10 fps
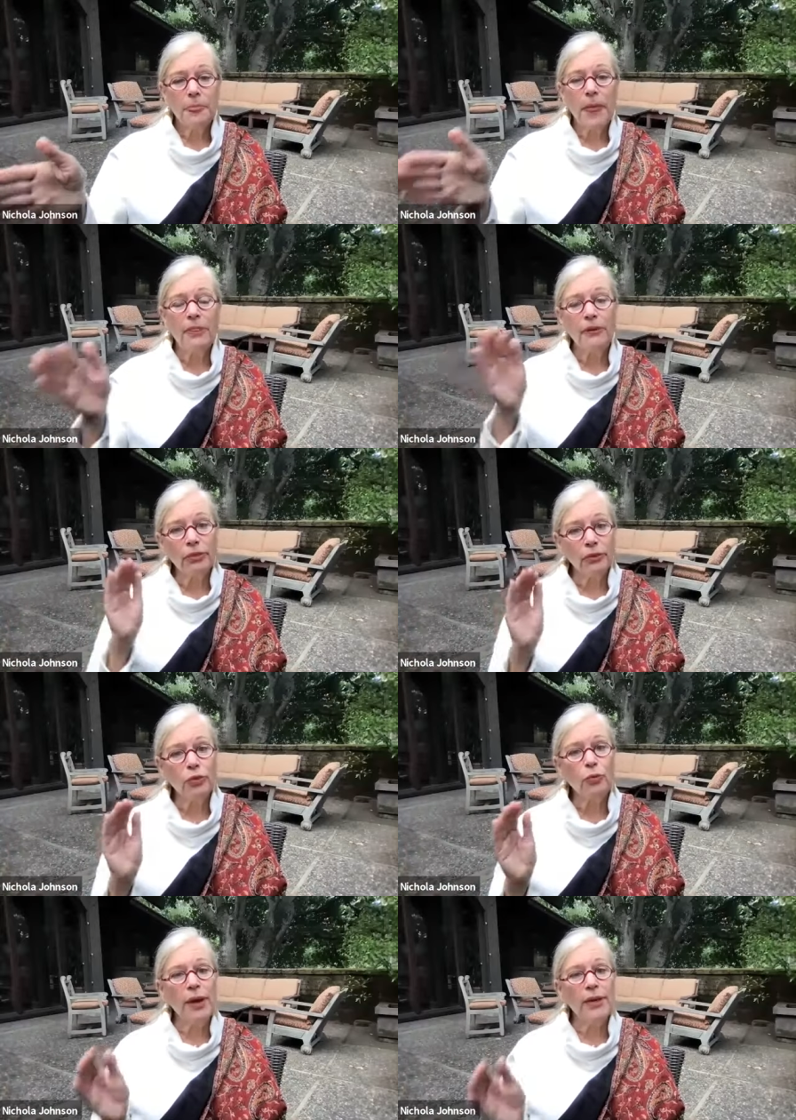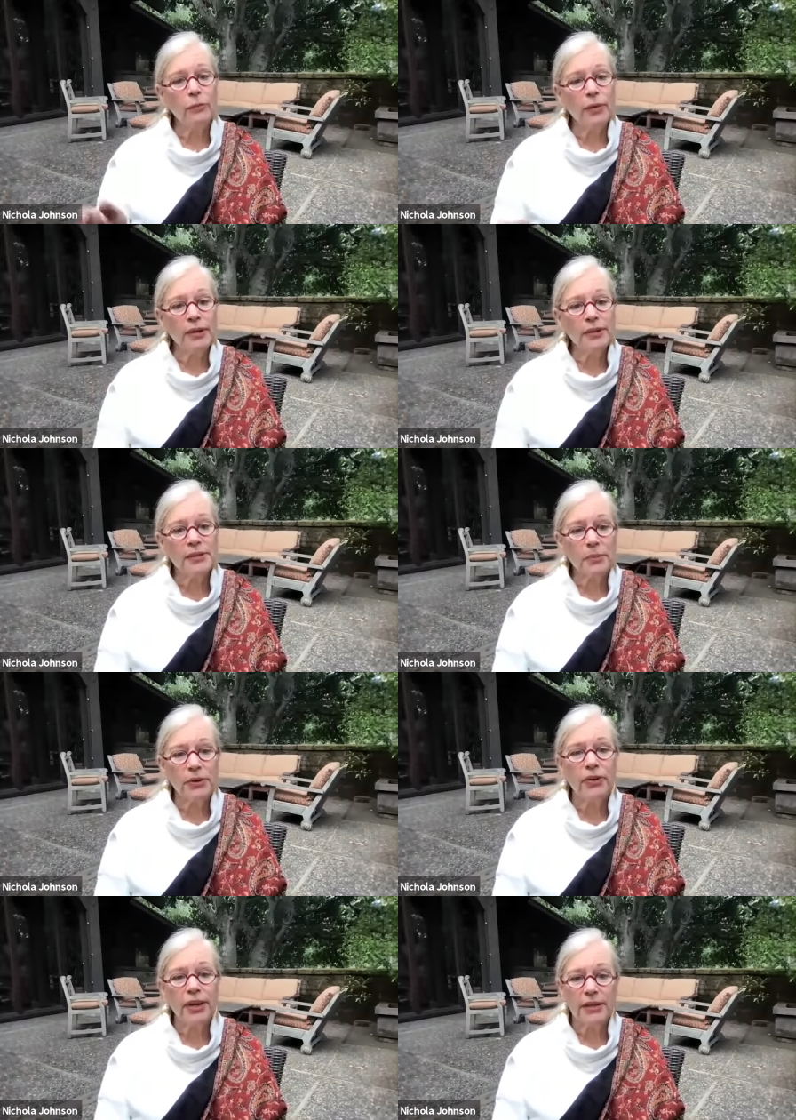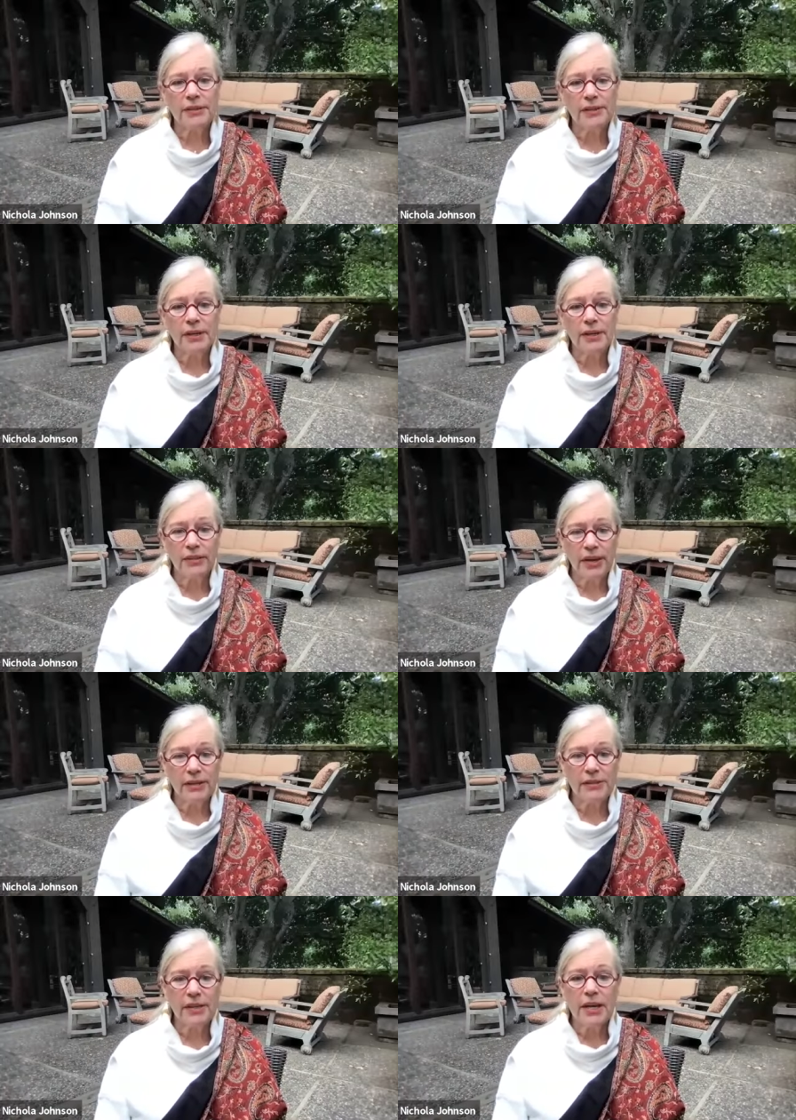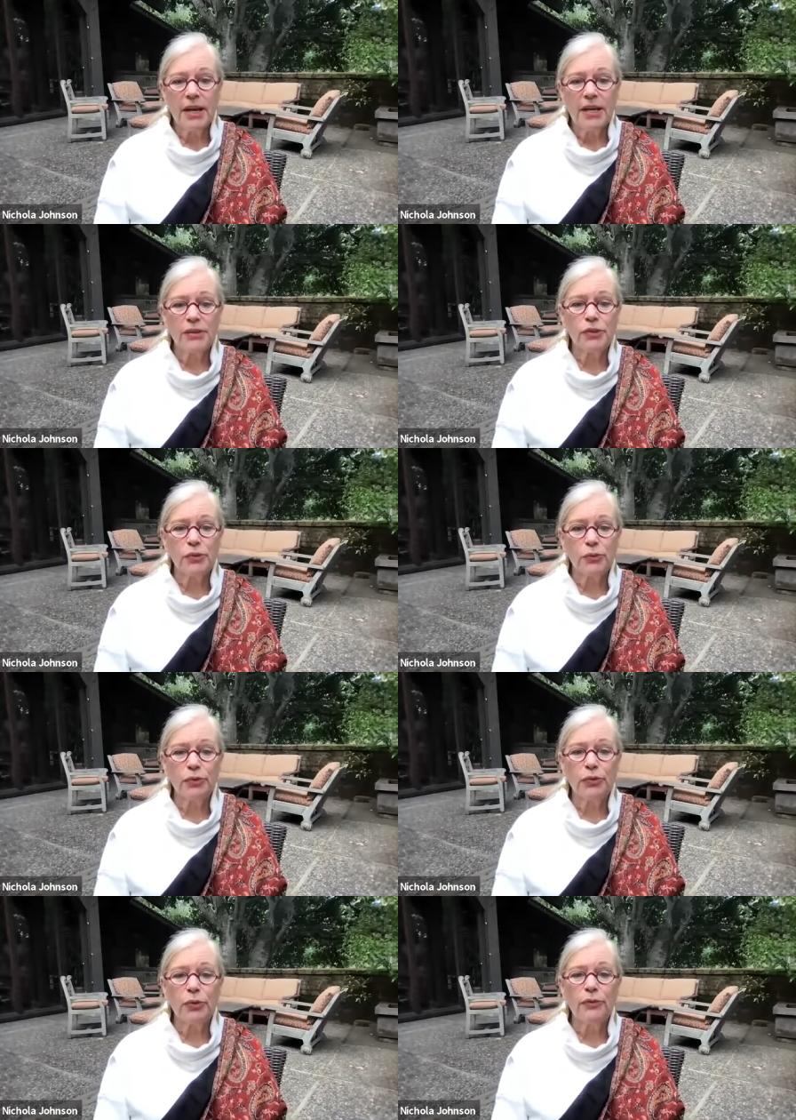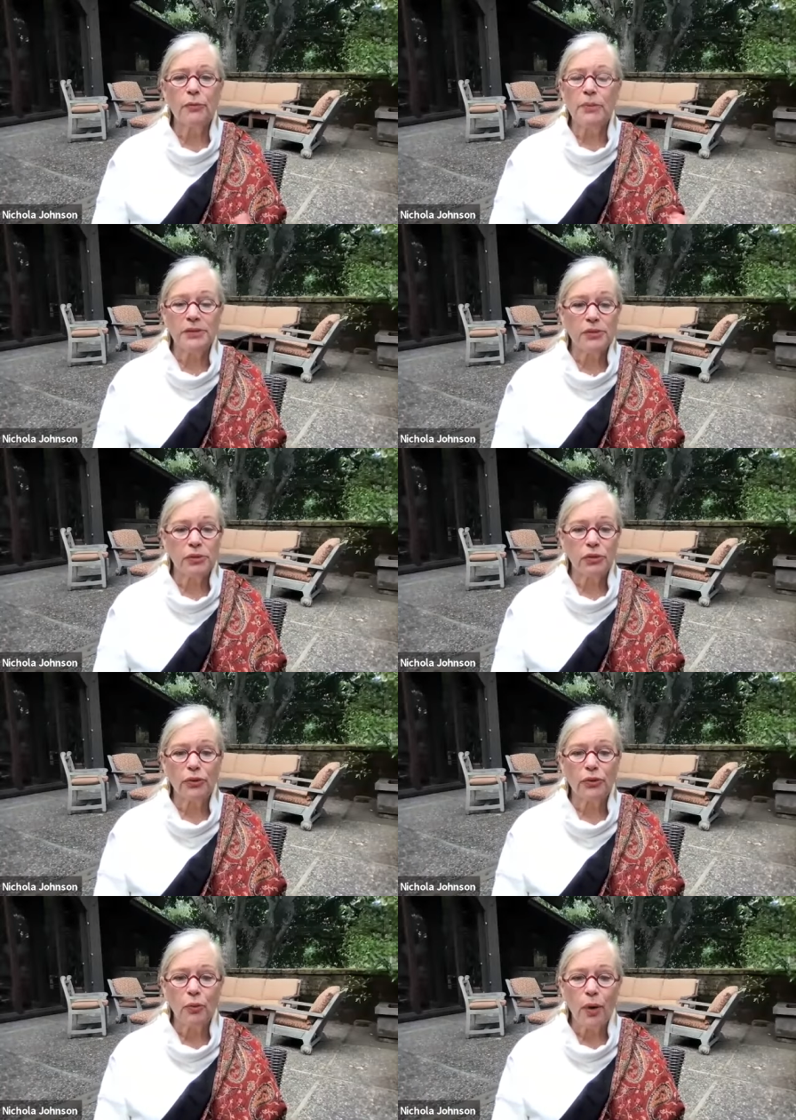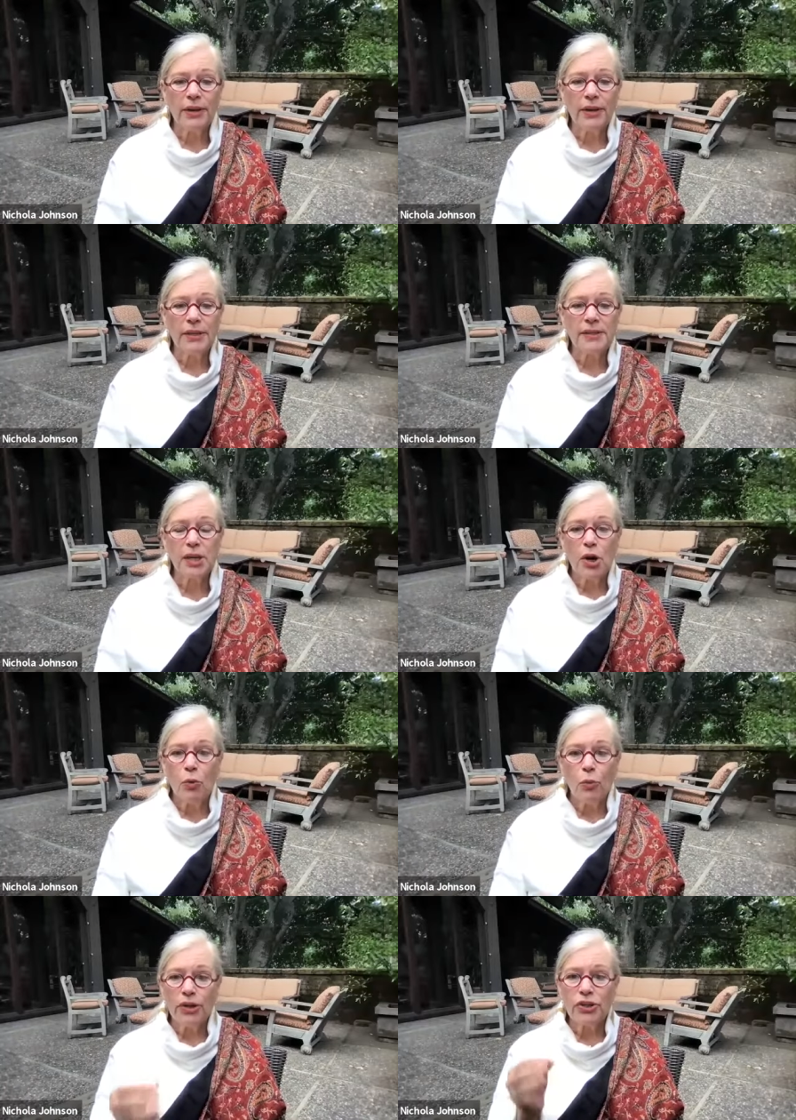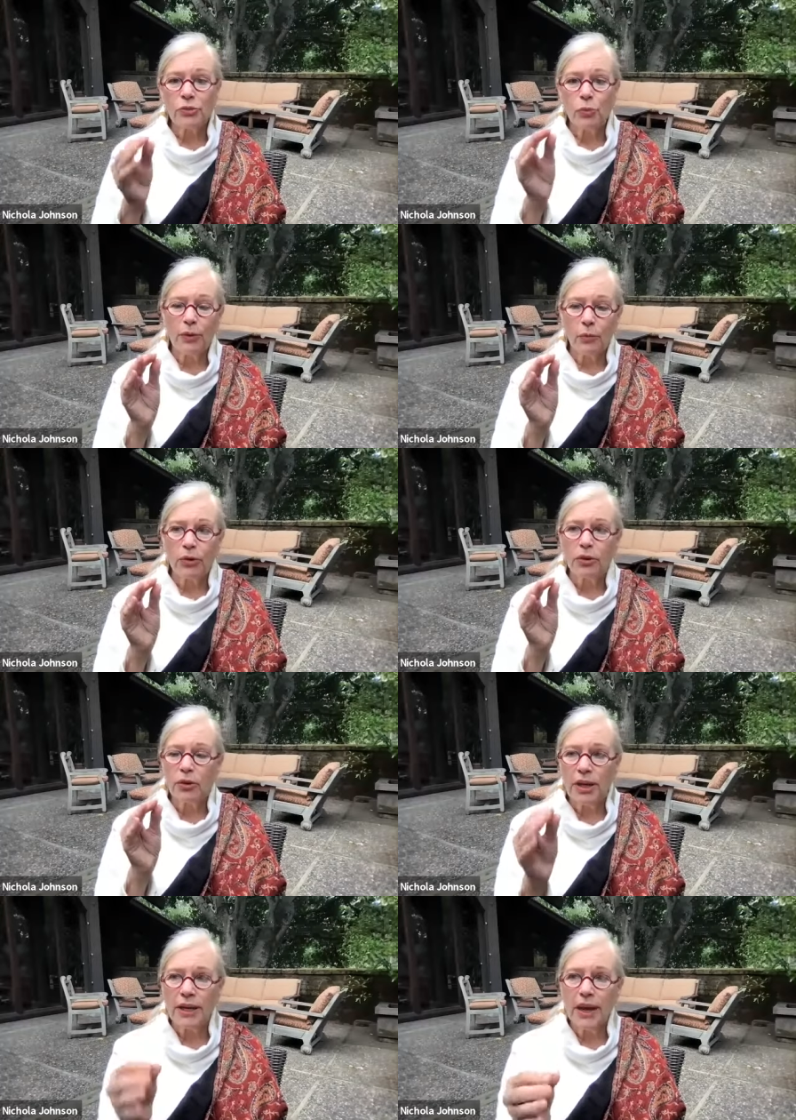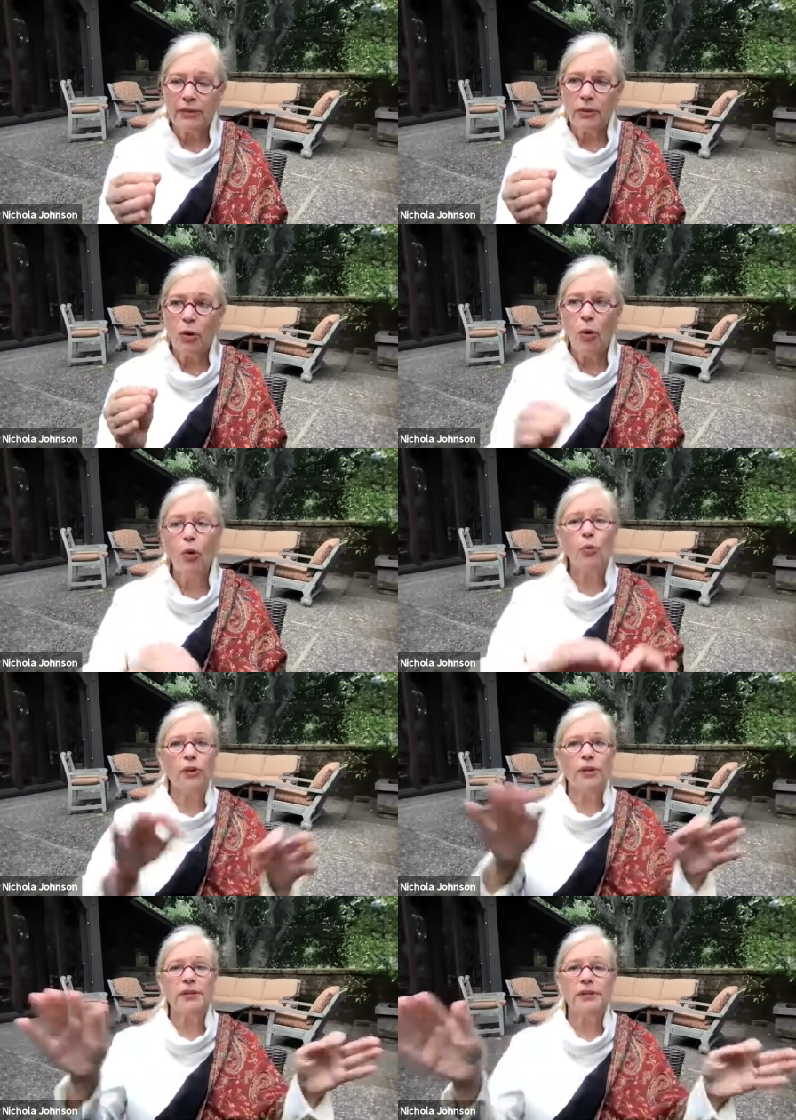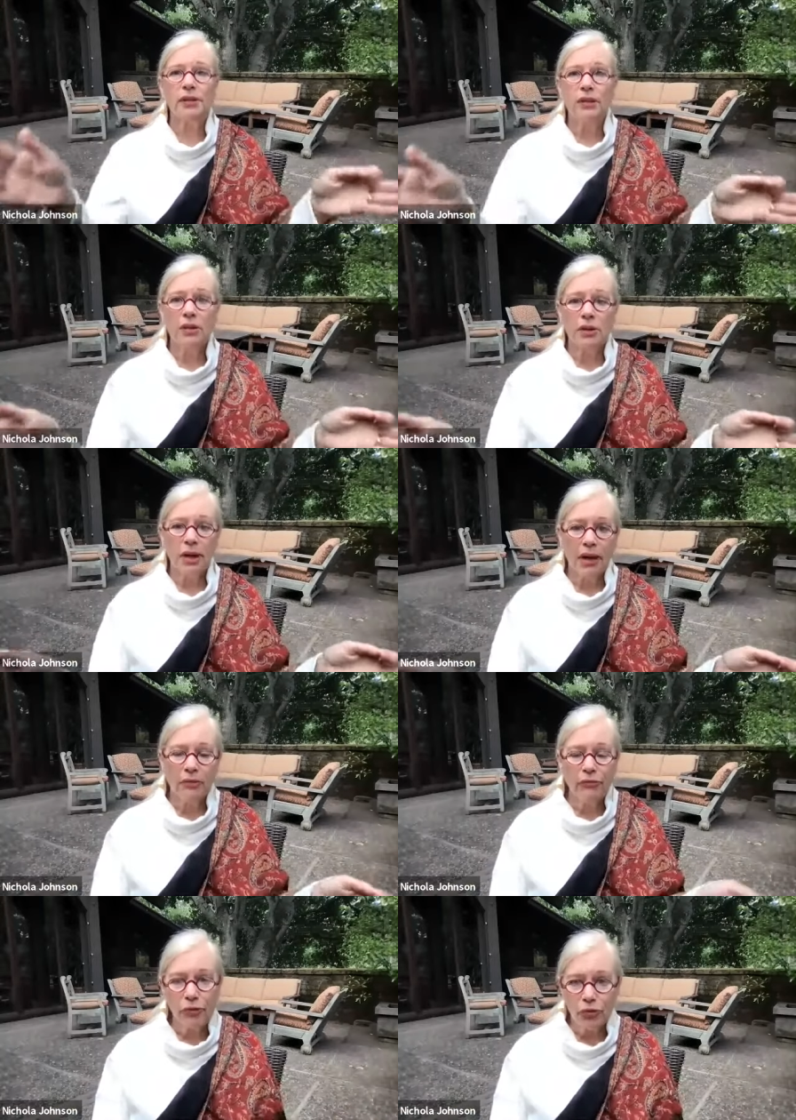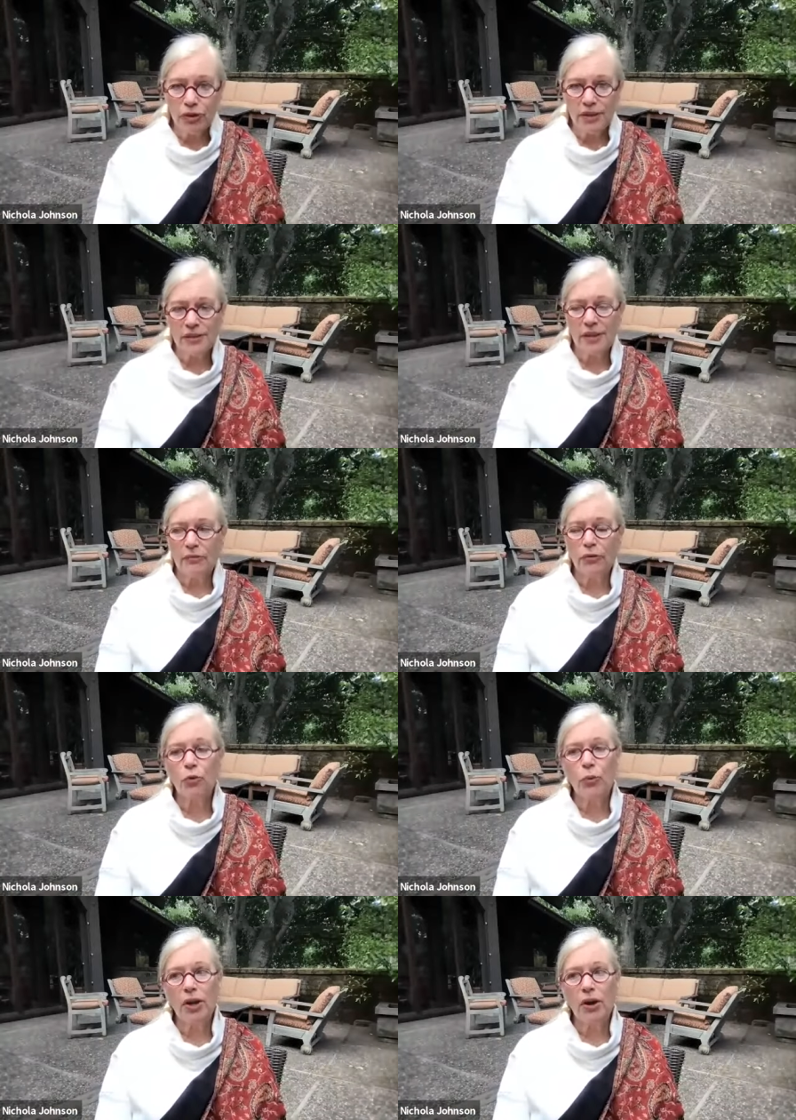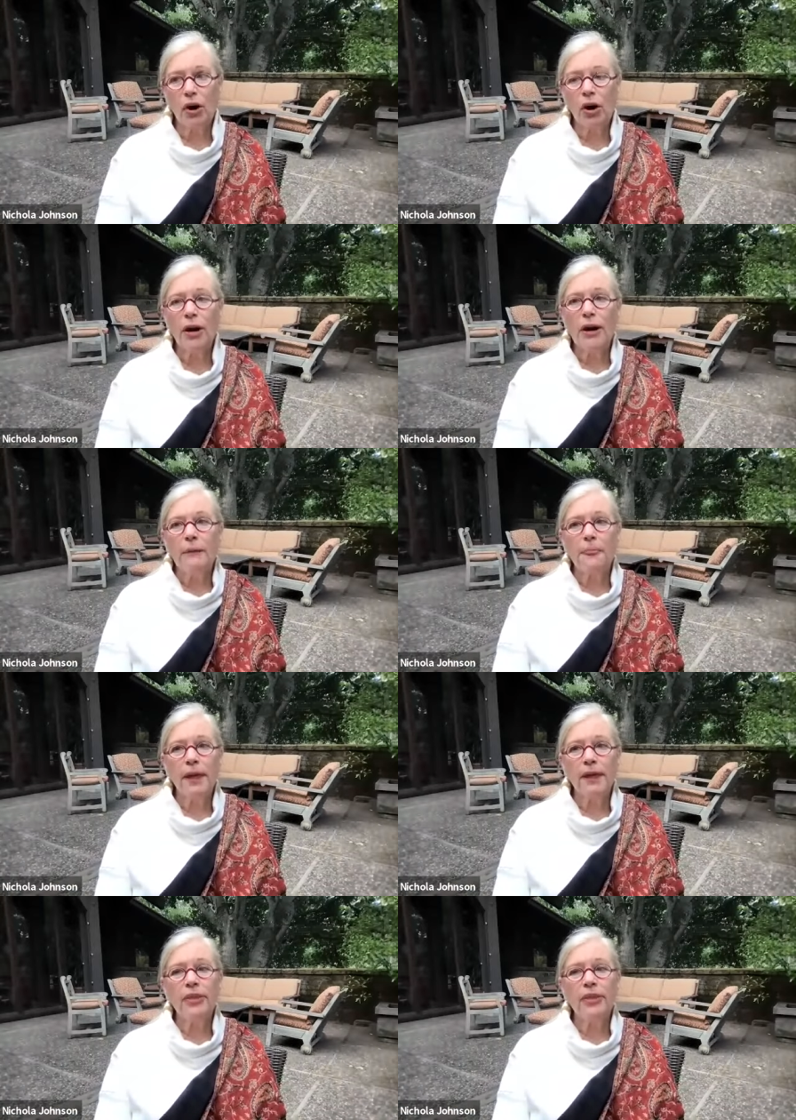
And the third way that we experience things is through the mystical or the oneness, which when we're looking at the wholeness and the fullness of who we are, then